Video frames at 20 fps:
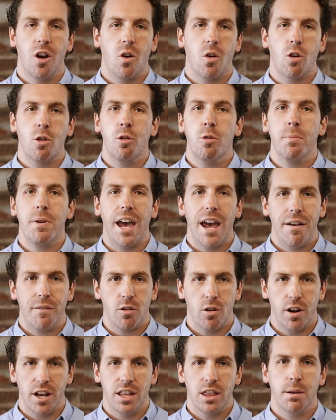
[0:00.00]
or
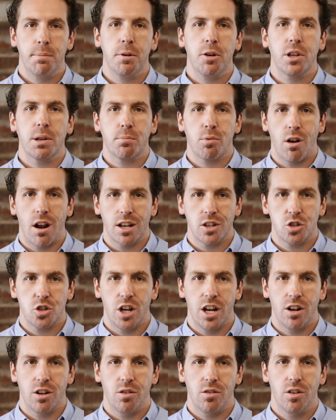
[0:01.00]
whomever in the building products
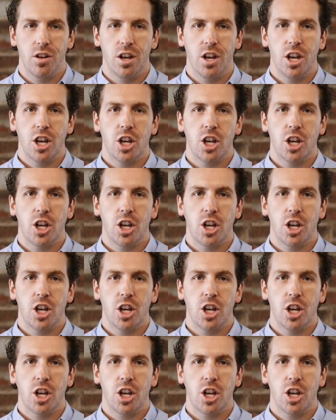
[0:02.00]
channel,